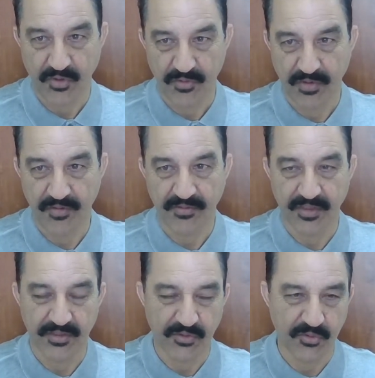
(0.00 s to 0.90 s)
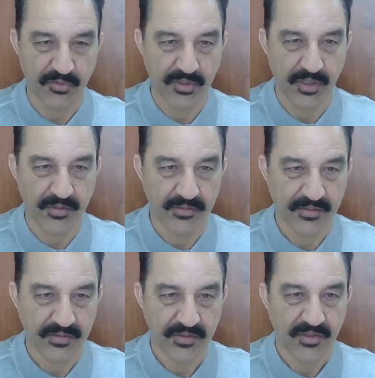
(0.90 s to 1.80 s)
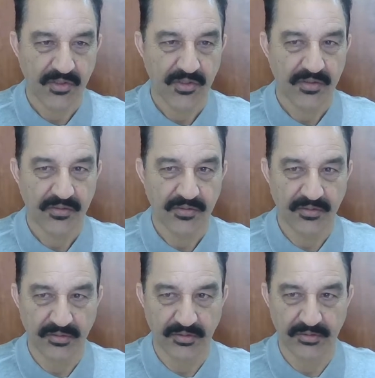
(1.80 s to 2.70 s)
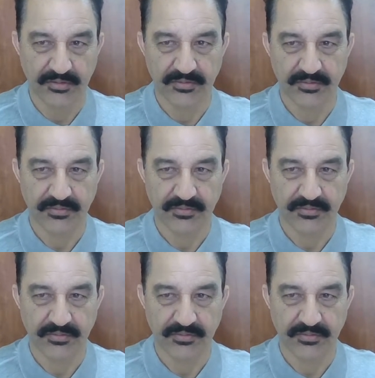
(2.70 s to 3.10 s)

45 ton to the uh,